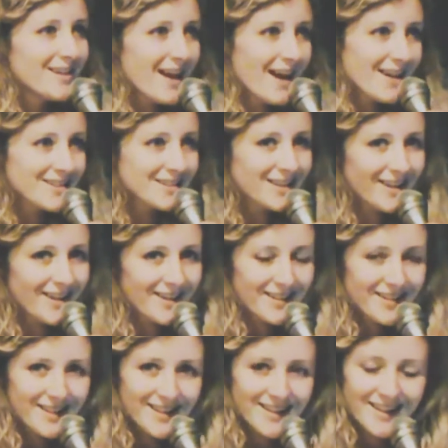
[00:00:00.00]
NASA.
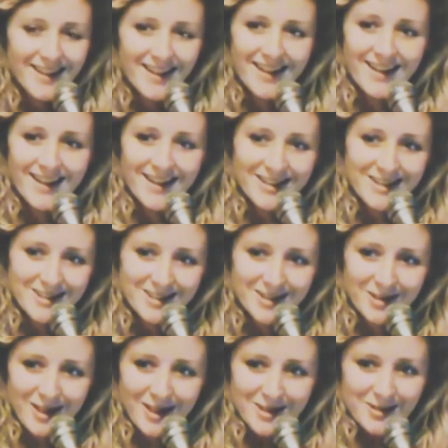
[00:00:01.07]

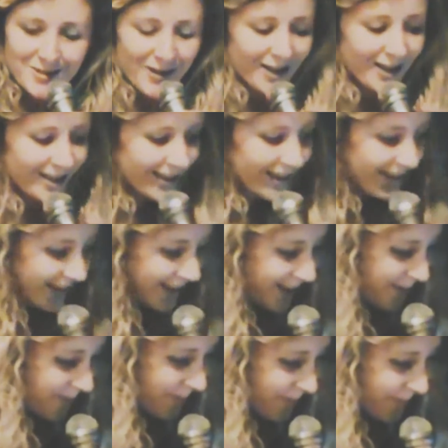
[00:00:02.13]
So that's why
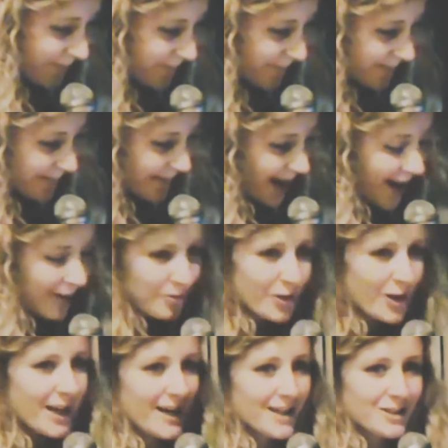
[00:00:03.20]
I
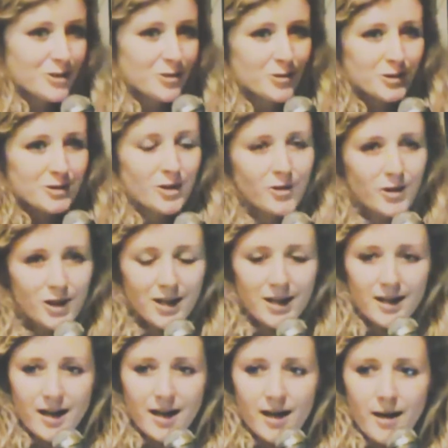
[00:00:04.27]
would like to talk
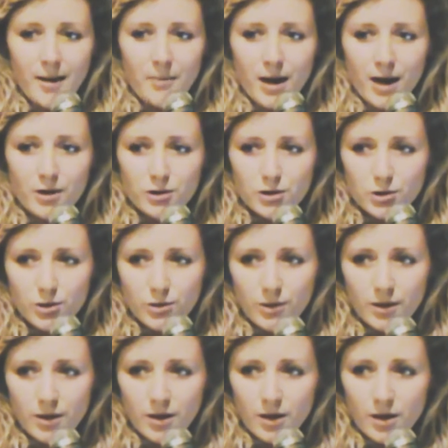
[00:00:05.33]
about
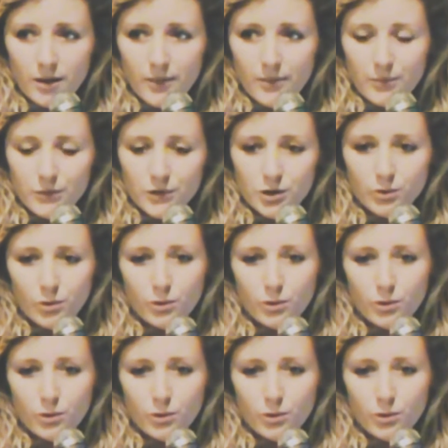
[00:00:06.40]
you